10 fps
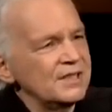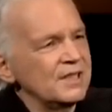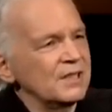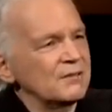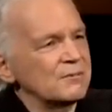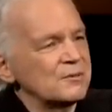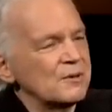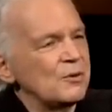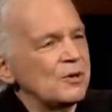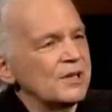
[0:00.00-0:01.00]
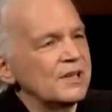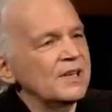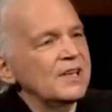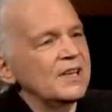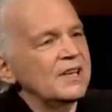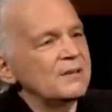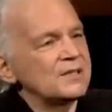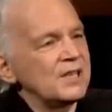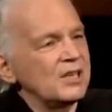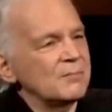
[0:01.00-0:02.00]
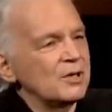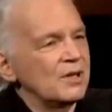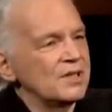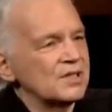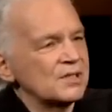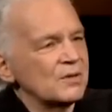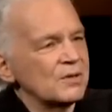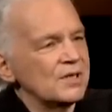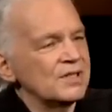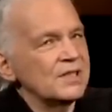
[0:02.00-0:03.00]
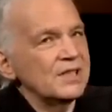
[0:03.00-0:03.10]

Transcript: Dylan was recording. And he was telling me all these stories,